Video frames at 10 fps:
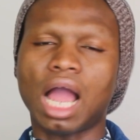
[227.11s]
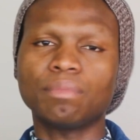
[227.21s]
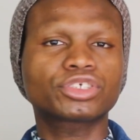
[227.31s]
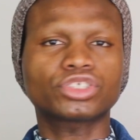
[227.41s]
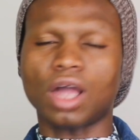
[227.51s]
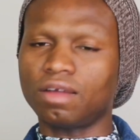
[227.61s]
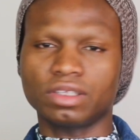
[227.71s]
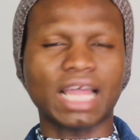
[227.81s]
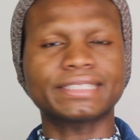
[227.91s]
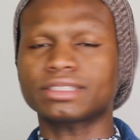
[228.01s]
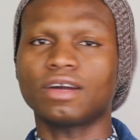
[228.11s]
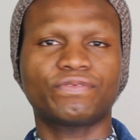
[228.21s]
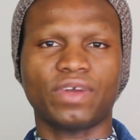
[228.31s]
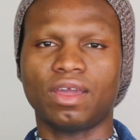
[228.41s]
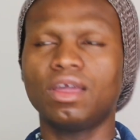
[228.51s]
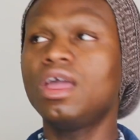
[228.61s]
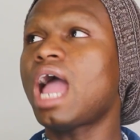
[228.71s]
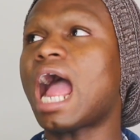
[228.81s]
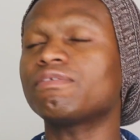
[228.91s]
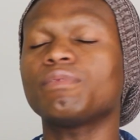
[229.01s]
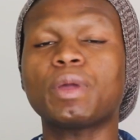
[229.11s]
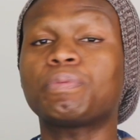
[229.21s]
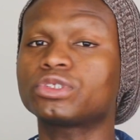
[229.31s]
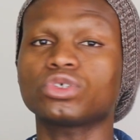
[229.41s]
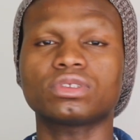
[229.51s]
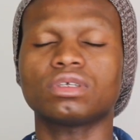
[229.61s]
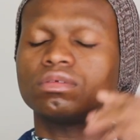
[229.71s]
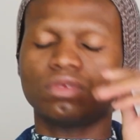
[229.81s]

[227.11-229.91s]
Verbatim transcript: I'm sorry, that's not fair. Uh, people do.